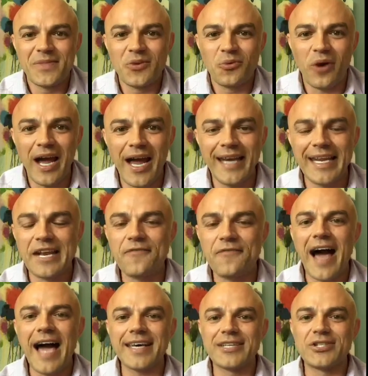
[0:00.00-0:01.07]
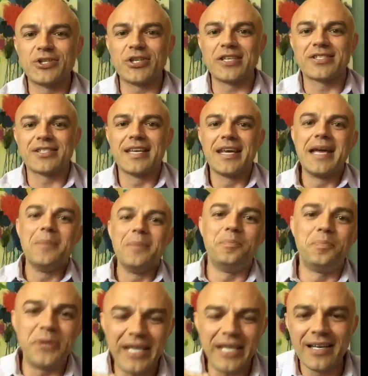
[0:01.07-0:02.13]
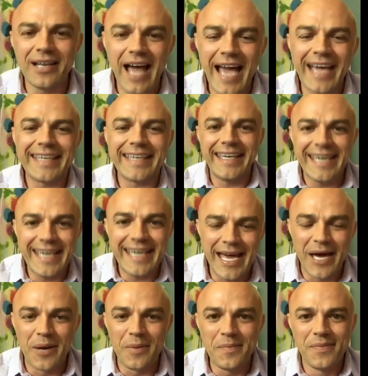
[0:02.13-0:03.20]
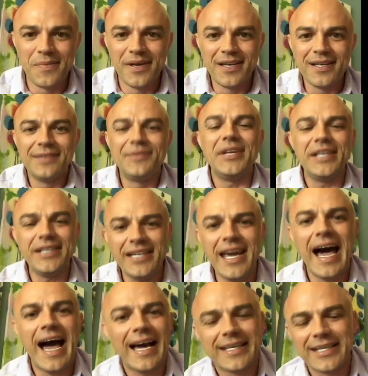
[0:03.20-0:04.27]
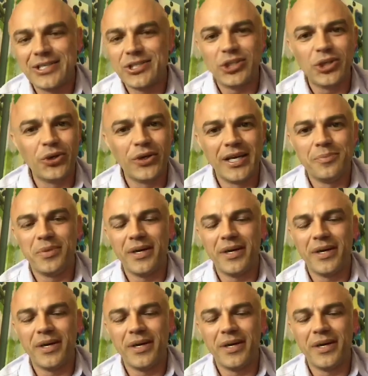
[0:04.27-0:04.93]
right? And if I could just be like him, then yeah, I could do it.